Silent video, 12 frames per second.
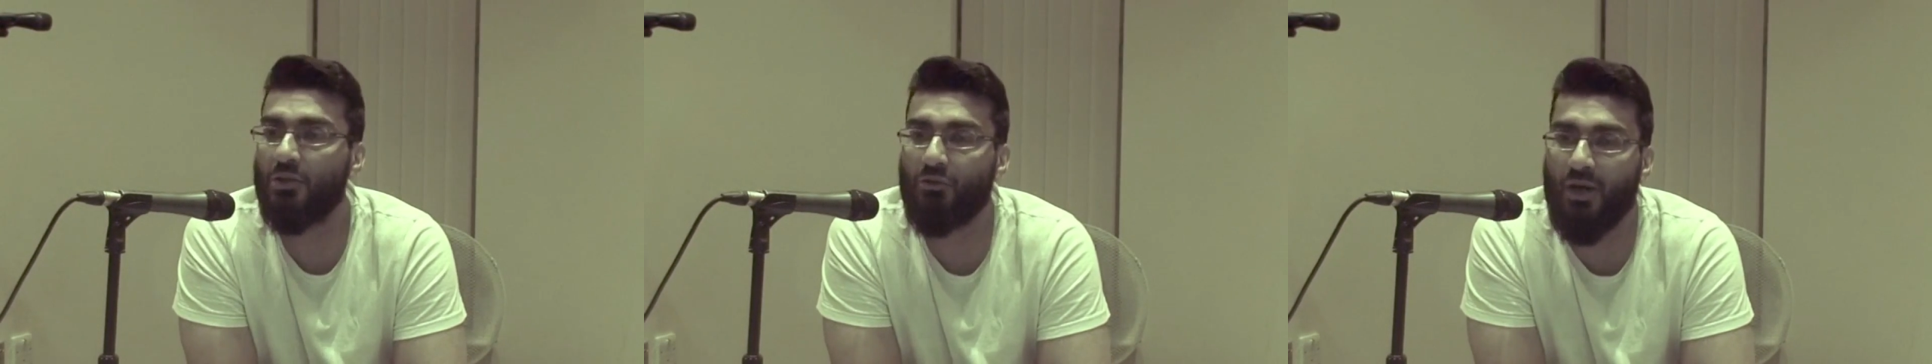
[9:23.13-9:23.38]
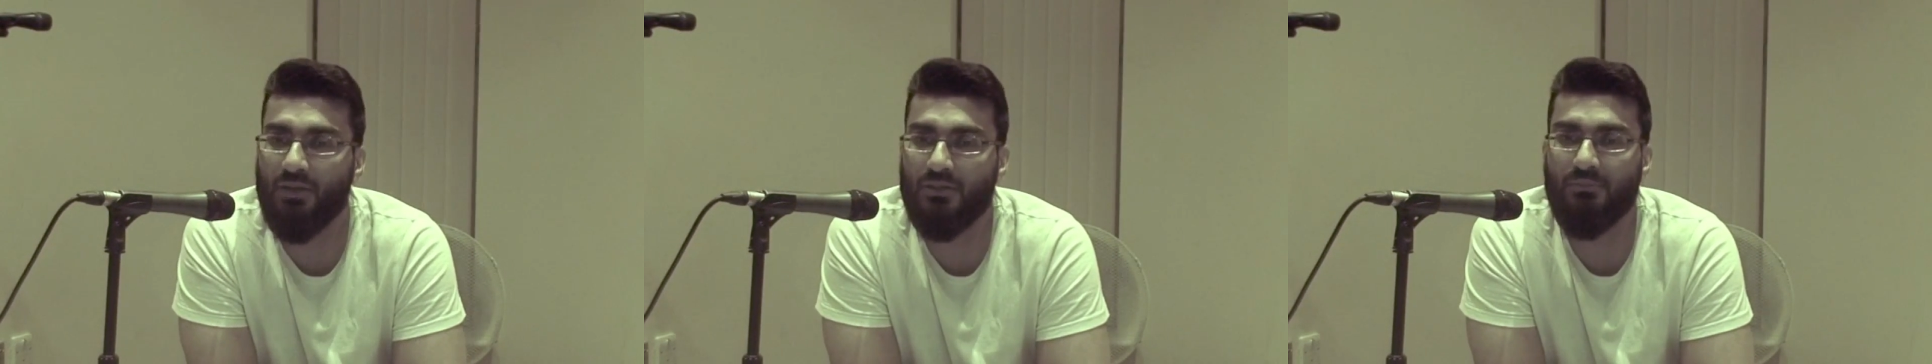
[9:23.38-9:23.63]
not
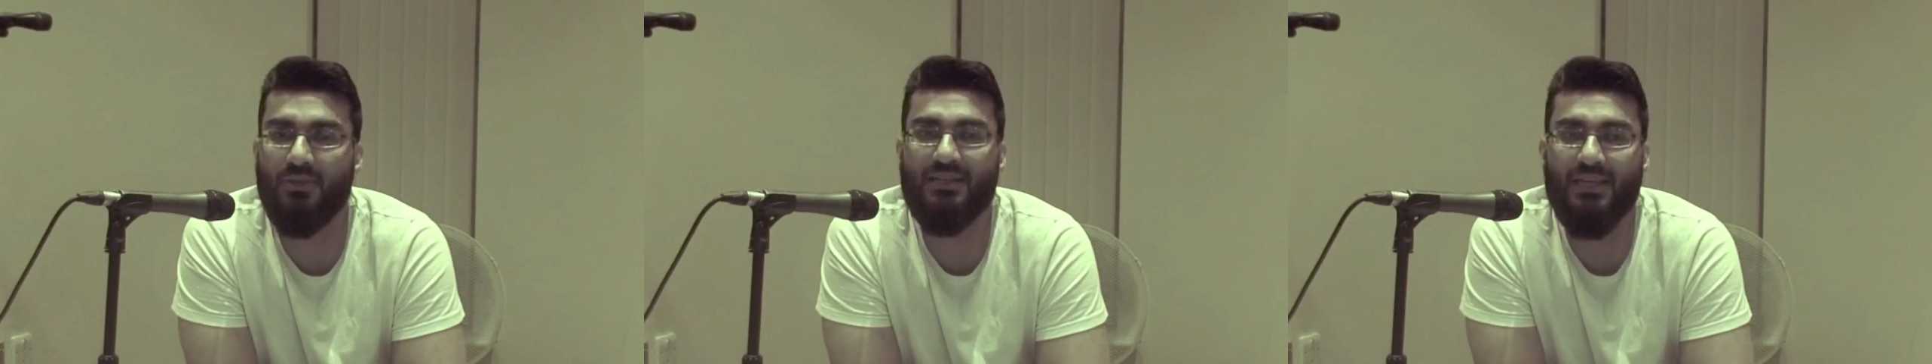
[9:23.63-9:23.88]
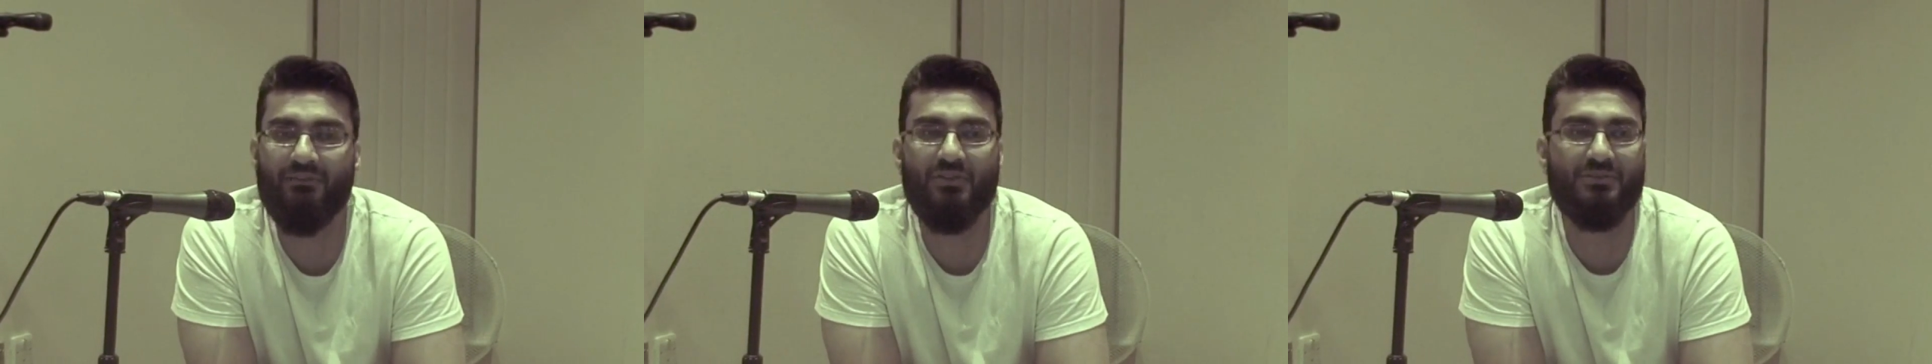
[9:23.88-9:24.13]
grant them the
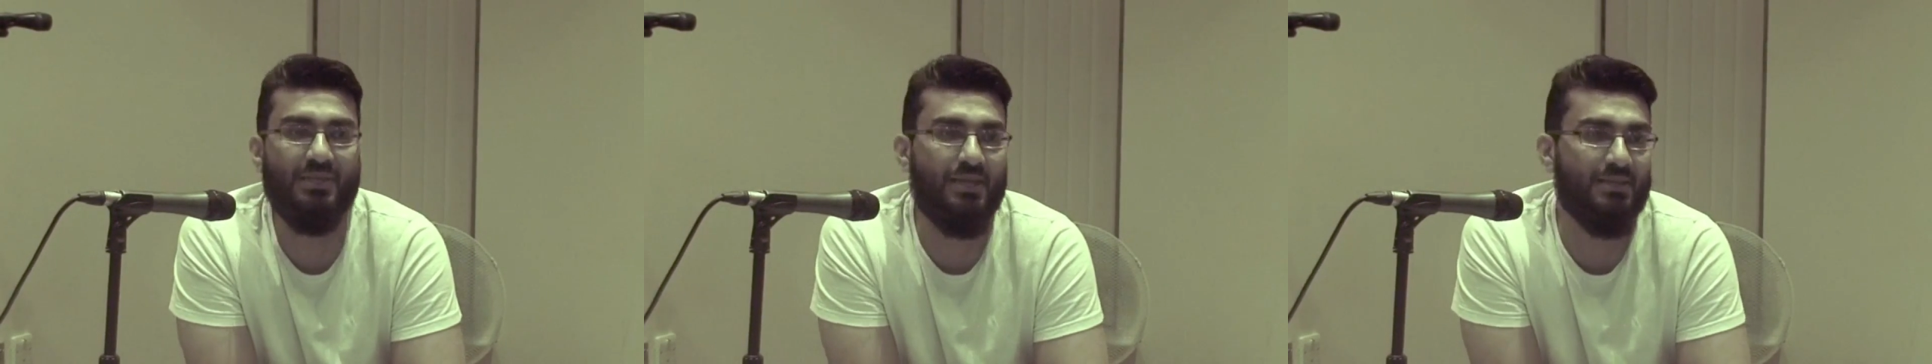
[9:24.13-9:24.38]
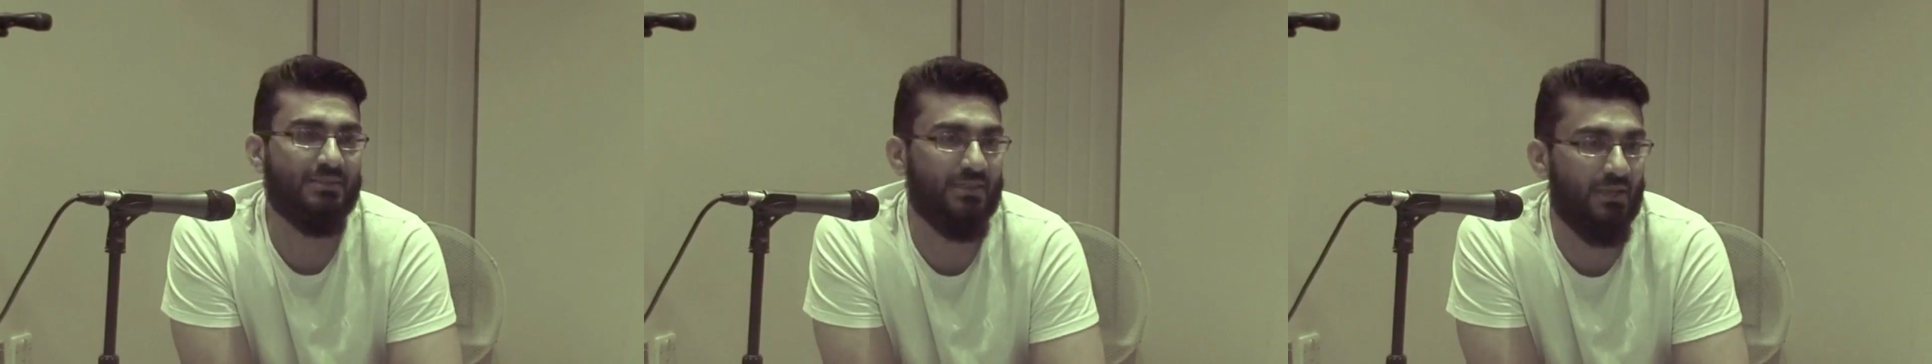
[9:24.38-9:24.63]
gift of
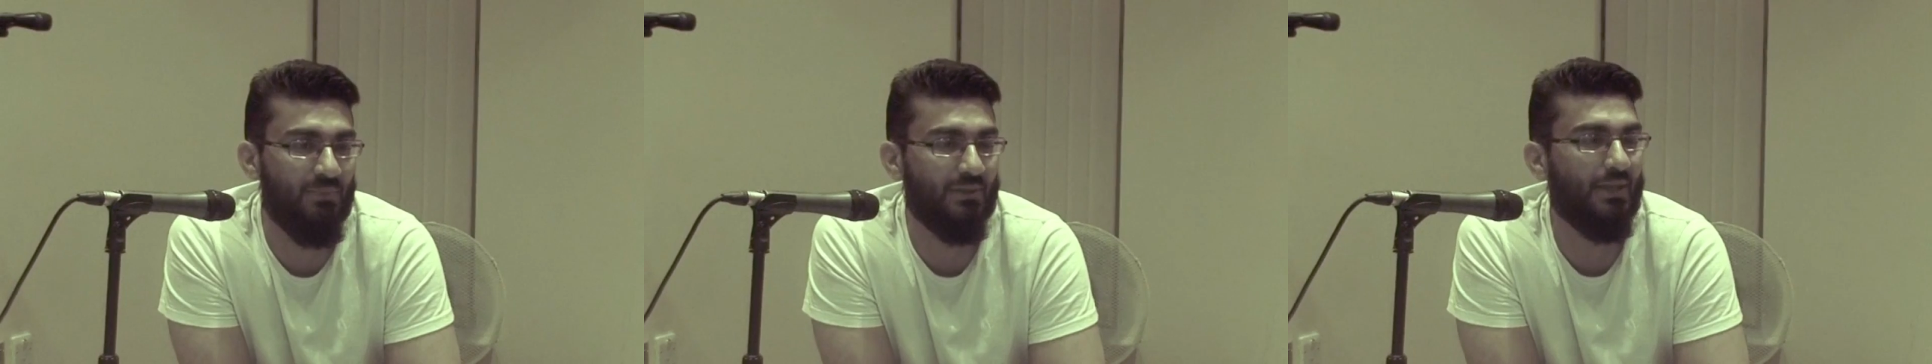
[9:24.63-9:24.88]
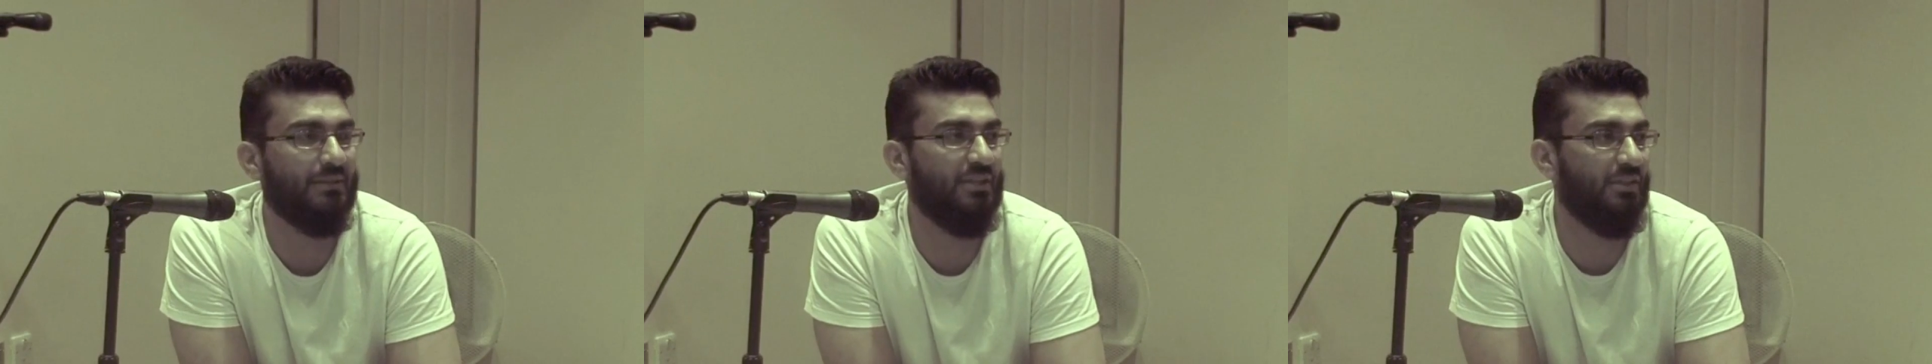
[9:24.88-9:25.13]
saying this statement
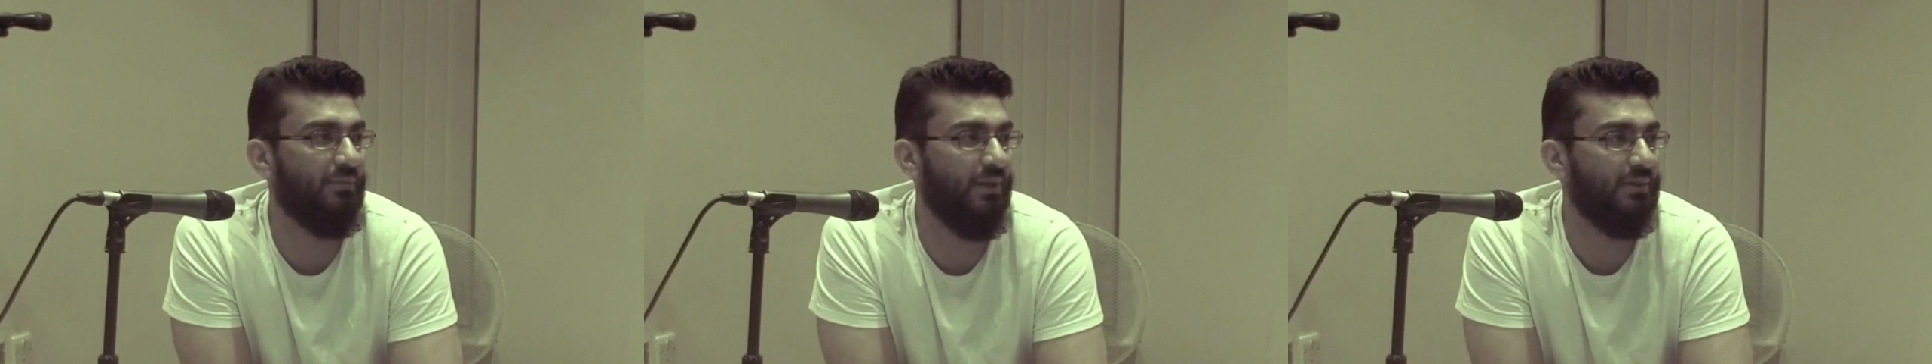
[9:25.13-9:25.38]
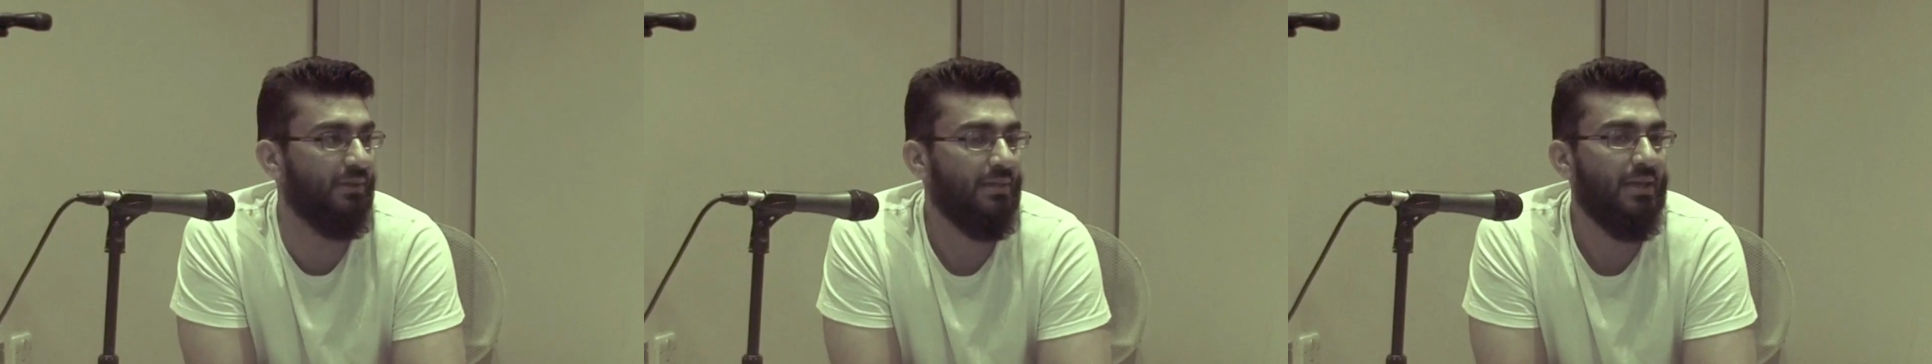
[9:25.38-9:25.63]
at that deathbed.